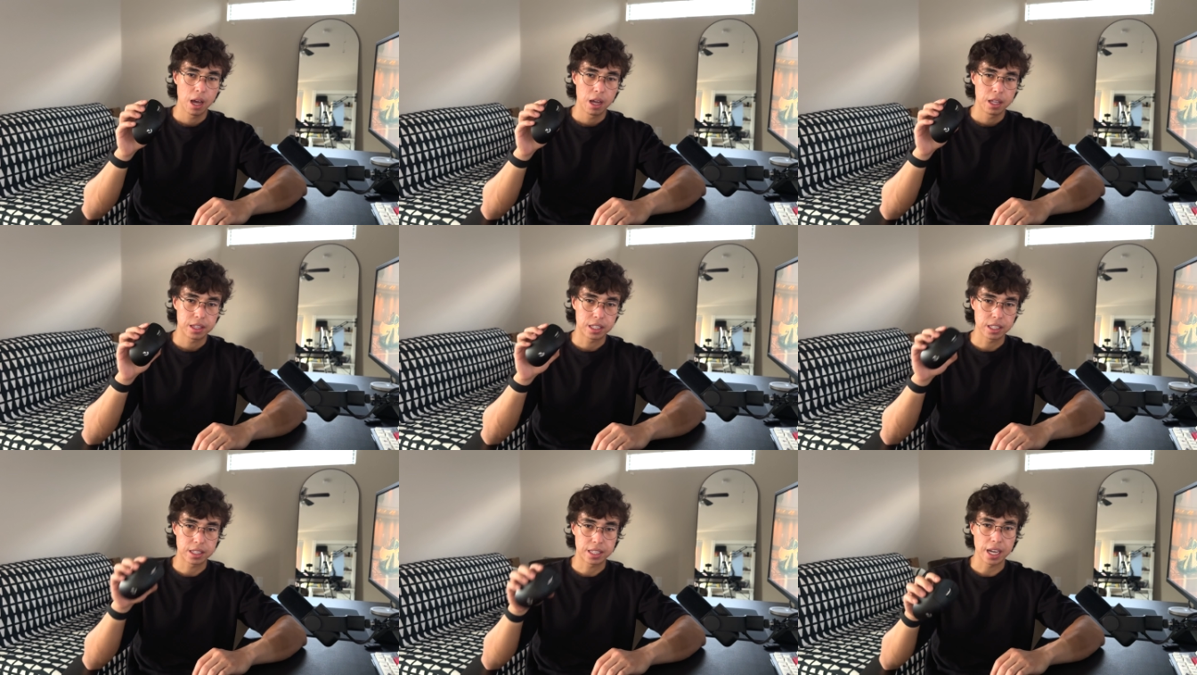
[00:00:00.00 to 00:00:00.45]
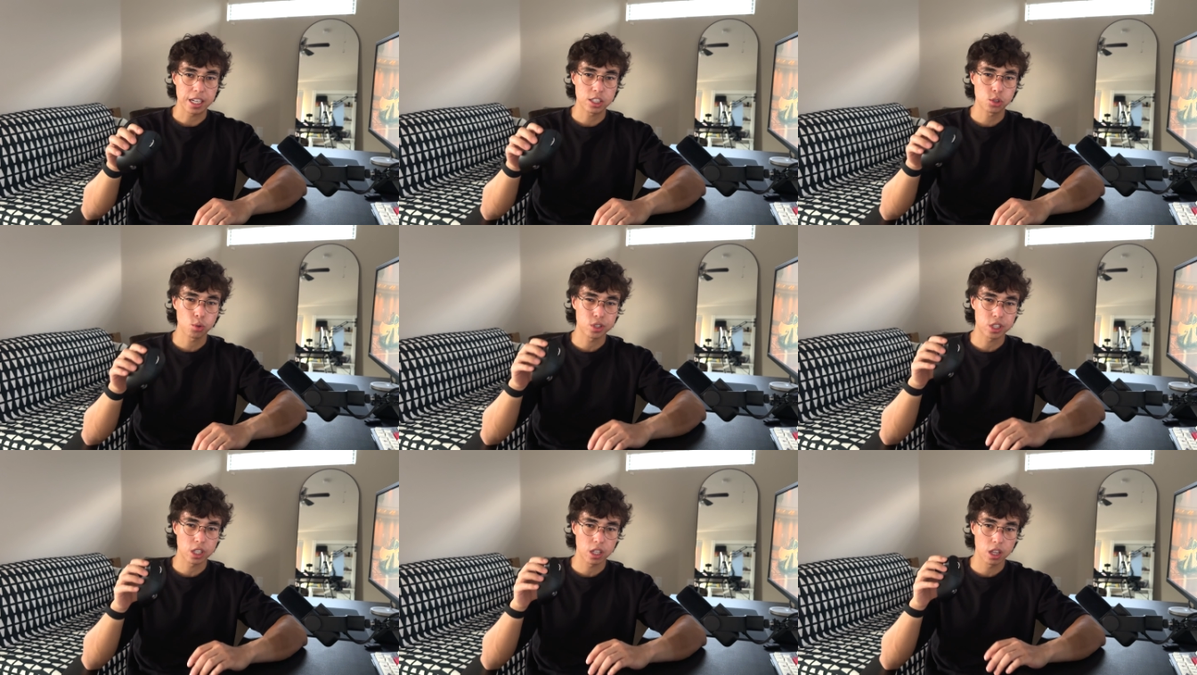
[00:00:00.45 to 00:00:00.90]
the
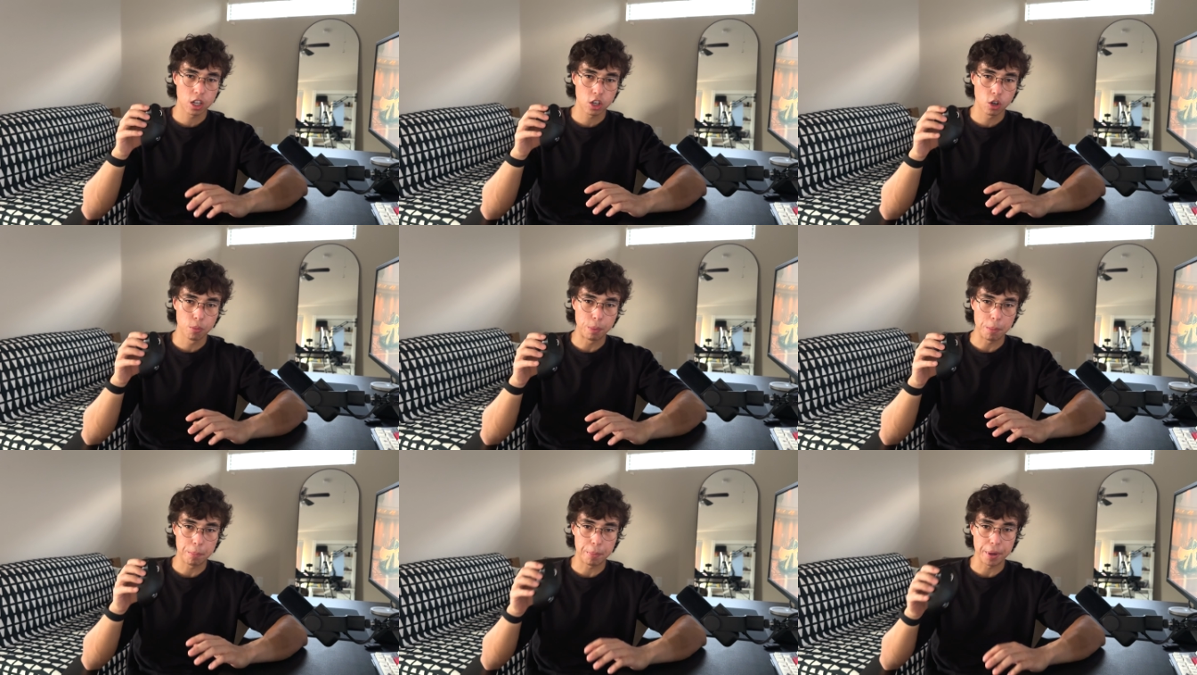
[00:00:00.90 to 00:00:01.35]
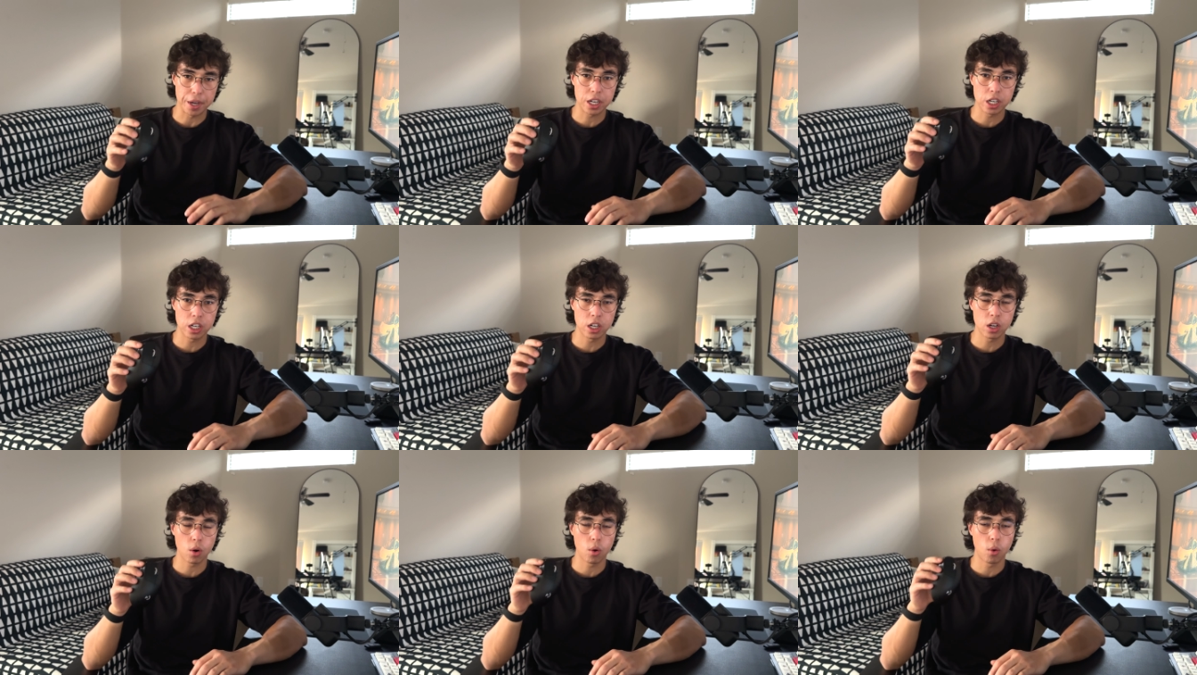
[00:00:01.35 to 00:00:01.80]
DeX was a little bit
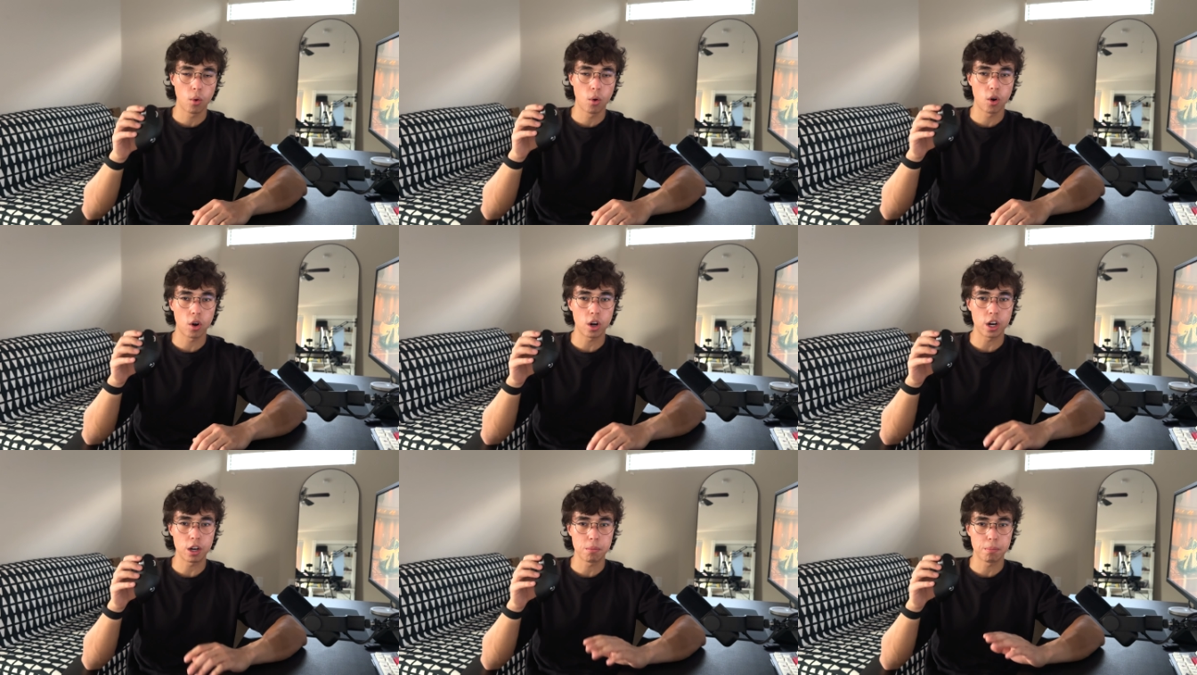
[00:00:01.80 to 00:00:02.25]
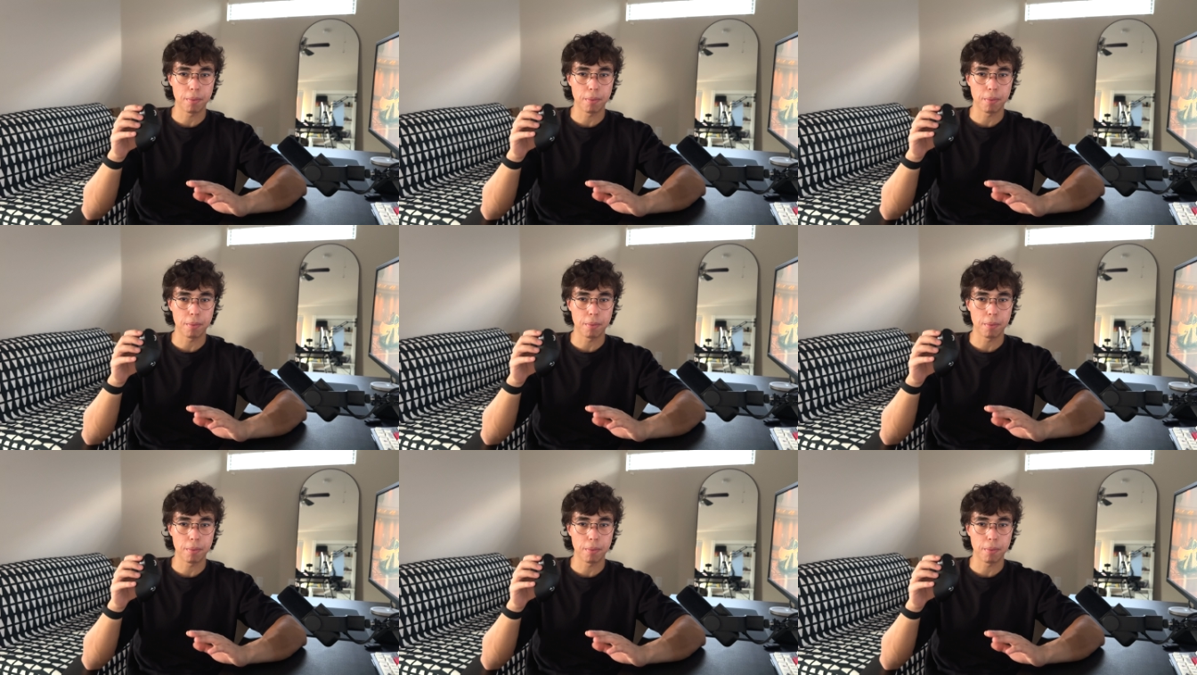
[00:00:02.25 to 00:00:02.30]
bigger or